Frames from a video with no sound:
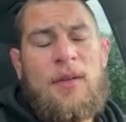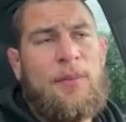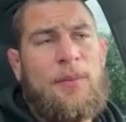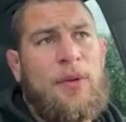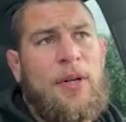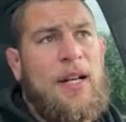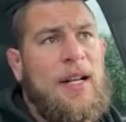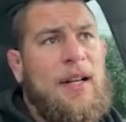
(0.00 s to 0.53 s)

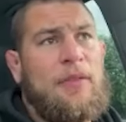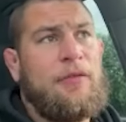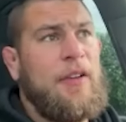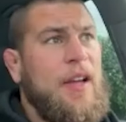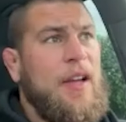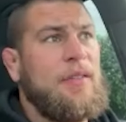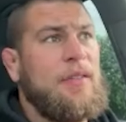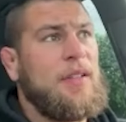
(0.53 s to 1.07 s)
when I got
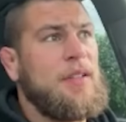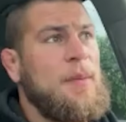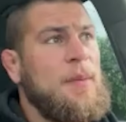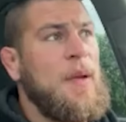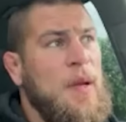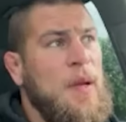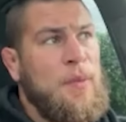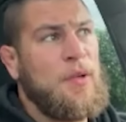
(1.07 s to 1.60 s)
found in the
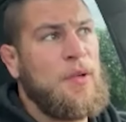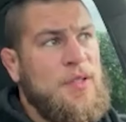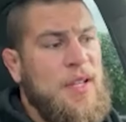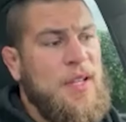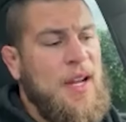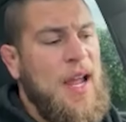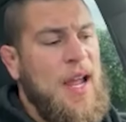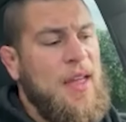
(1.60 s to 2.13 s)
papers,
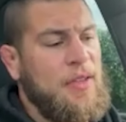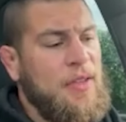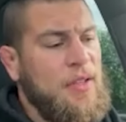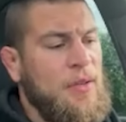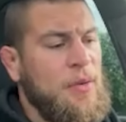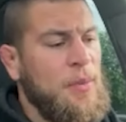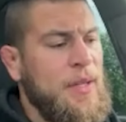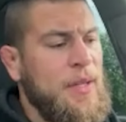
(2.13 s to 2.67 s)
like athlete
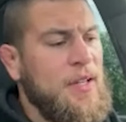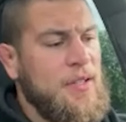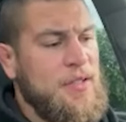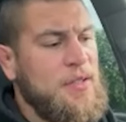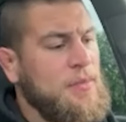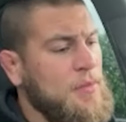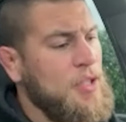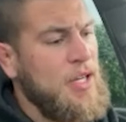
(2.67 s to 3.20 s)
of the week or
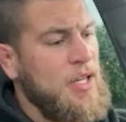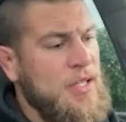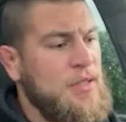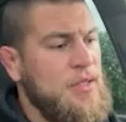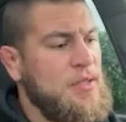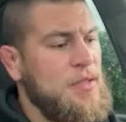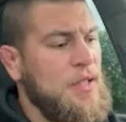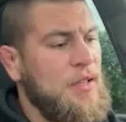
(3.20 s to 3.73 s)
some crazy
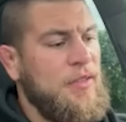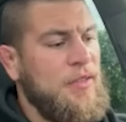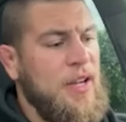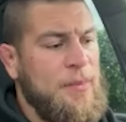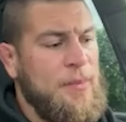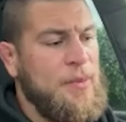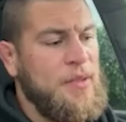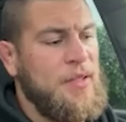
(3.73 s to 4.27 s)
stuff
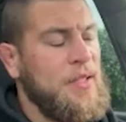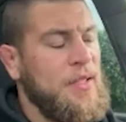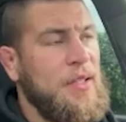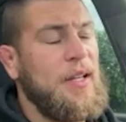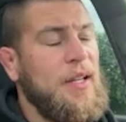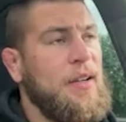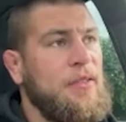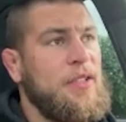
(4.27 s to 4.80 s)
happened that
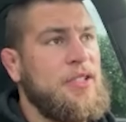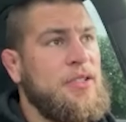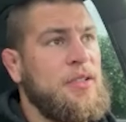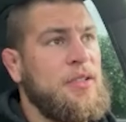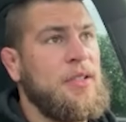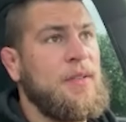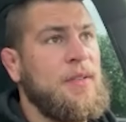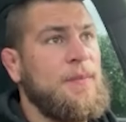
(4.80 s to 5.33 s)
I originally